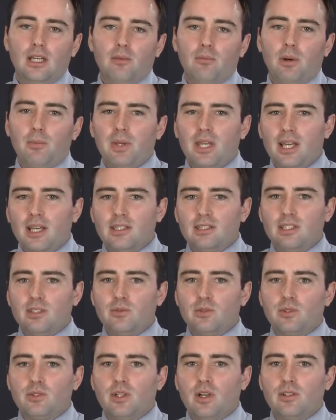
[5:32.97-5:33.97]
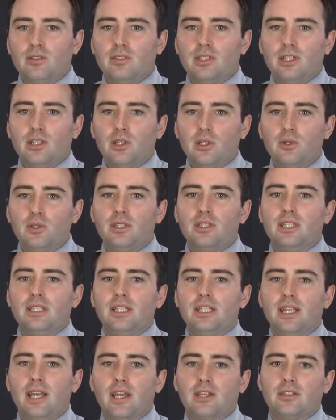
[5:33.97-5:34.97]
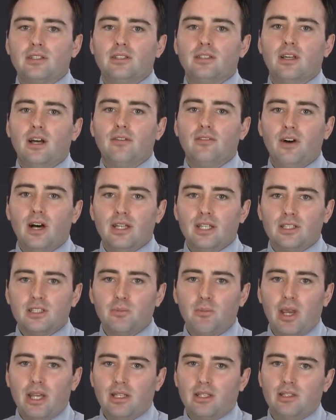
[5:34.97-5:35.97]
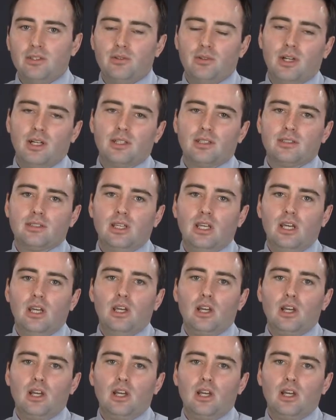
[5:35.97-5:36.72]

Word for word: But because these results included the detection of unexpected drugs,